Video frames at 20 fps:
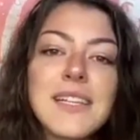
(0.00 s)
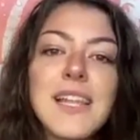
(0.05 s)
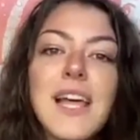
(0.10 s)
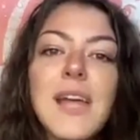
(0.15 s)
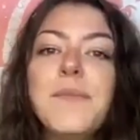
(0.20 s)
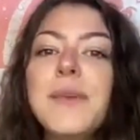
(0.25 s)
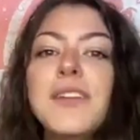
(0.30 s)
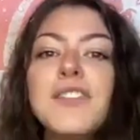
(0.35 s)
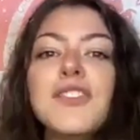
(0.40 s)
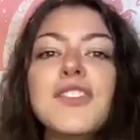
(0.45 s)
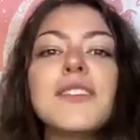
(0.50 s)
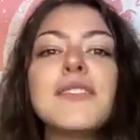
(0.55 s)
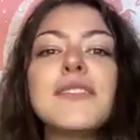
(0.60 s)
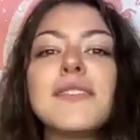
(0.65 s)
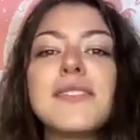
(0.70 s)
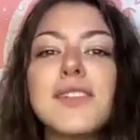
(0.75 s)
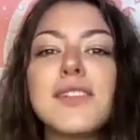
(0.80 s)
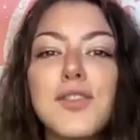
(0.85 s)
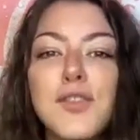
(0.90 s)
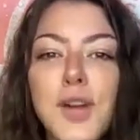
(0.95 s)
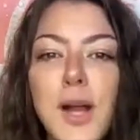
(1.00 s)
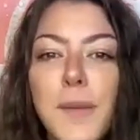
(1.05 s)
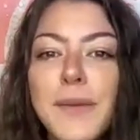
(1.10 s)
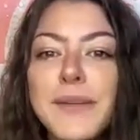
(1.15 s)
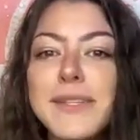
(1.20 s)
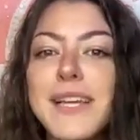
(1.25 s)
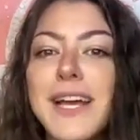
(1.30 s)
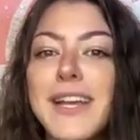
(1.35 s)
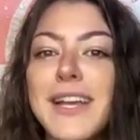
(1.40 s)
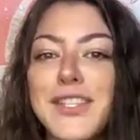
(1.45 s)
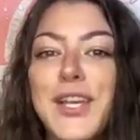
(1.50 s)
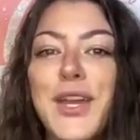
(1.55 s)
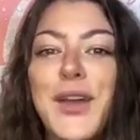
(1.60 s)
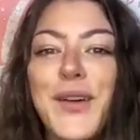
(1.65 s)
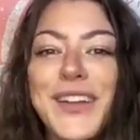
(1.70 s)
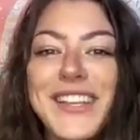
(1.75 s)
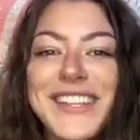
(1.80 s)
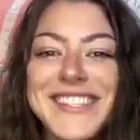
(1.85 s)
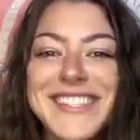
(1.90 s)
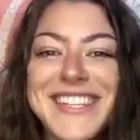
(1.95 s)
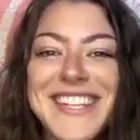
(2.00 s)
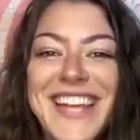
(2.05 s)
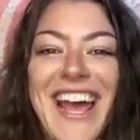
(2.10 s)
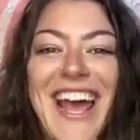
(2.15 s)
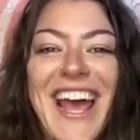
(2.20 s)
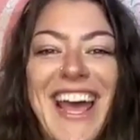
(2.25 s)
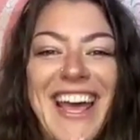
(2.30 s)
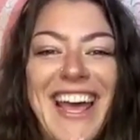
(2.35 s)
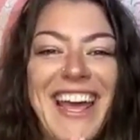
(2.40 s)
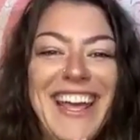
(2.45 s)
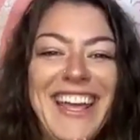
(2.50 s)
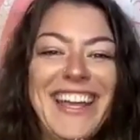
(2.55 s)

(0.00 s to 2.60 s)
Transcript: let me just traumatize you instead.